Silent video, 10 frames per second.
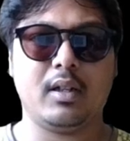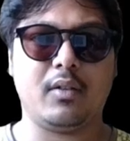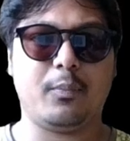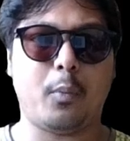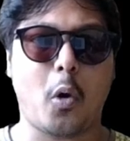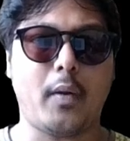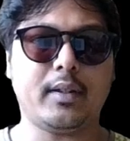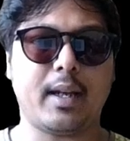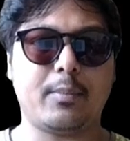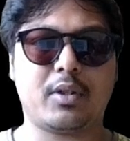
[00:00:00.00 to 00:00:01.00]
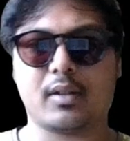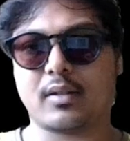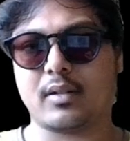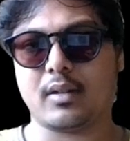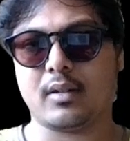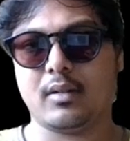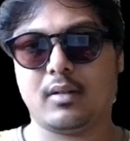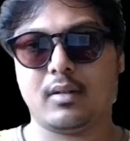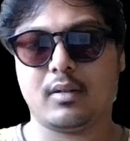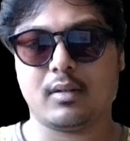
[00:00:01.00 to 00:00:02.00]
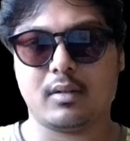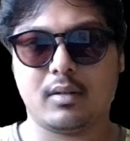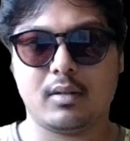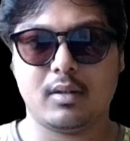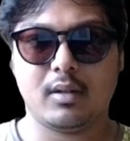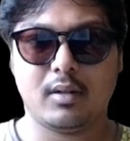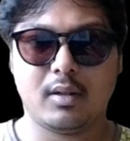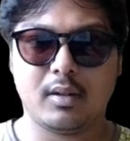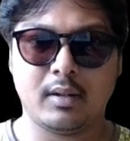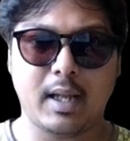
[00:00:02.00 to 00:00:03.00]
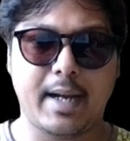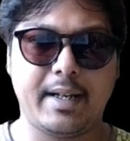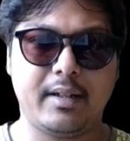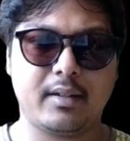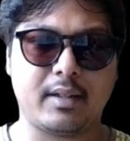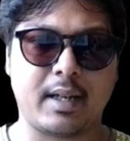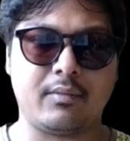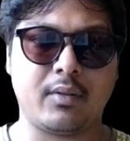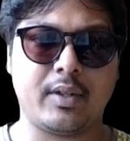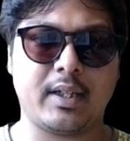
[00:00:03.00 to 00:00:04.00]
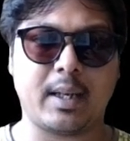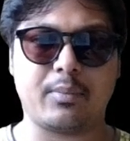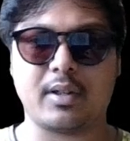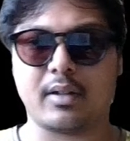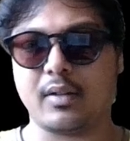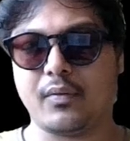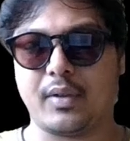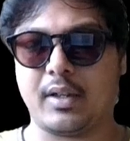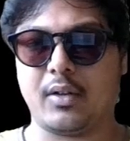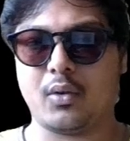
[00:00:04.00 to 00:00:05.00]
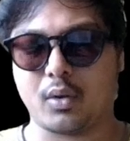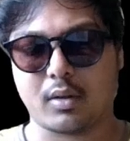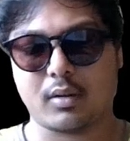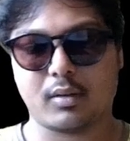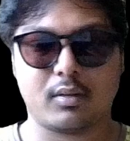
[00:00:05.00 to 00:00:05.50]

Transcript: If pawn captures the knight, then we will capture the free rook.